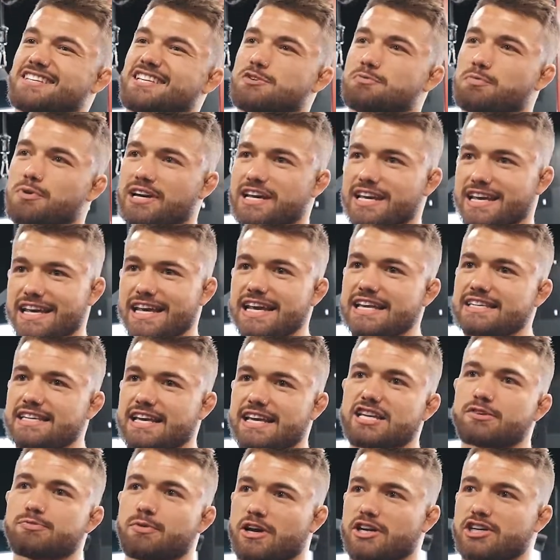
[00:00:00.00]
It's pretty easy,
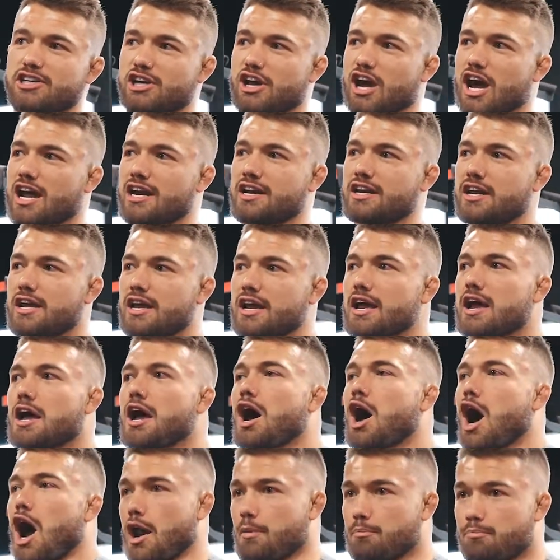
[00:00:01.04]
especially on
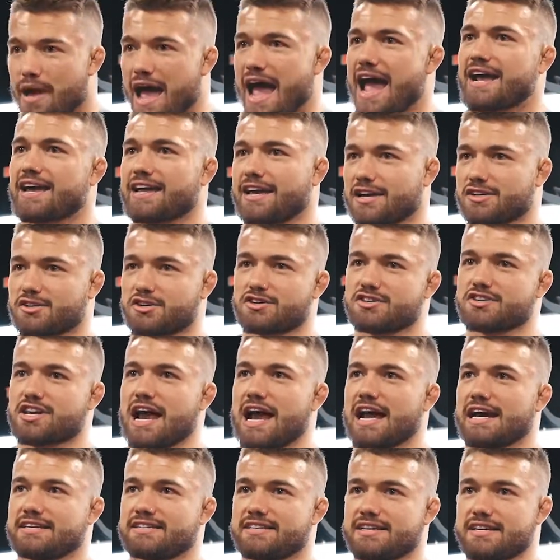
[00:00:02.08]
back
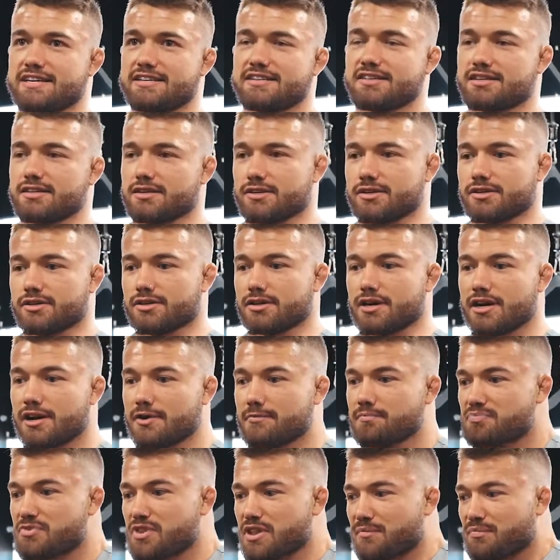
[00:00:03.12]
exercises to
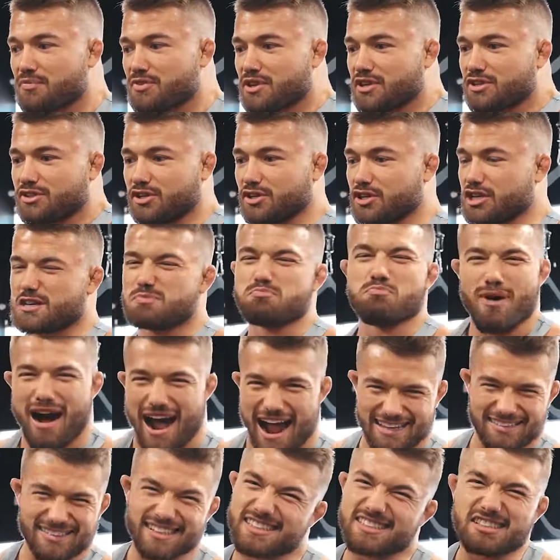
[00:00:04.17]
just
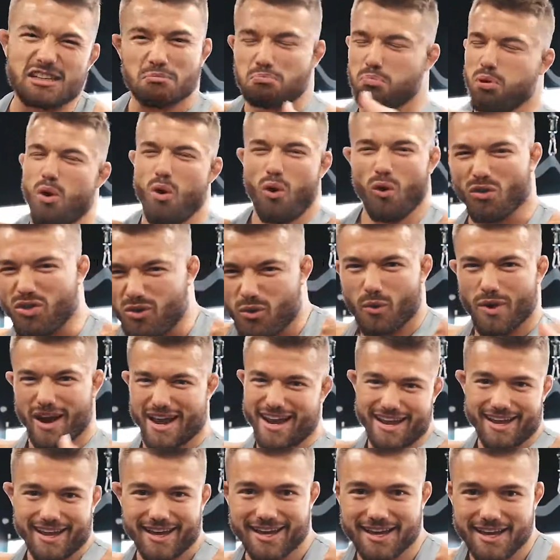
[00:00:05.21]
mindlessly pull the weight